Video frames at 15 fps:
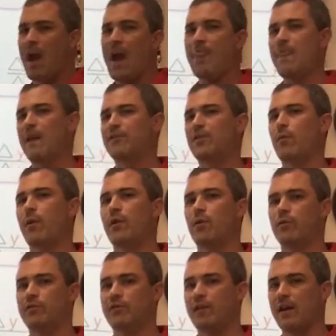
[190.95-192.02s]
And that's how I
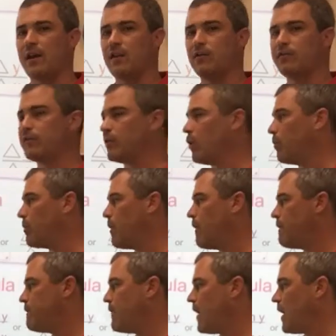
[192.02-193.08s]
know it's a negative slope.
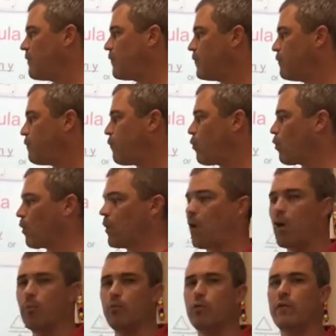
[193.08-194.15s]
5 and 4
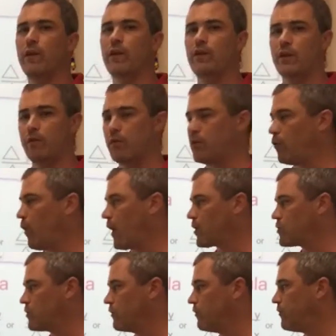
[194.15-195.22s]
are moving in different
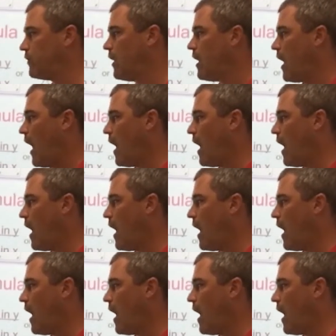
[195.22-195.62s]
directions.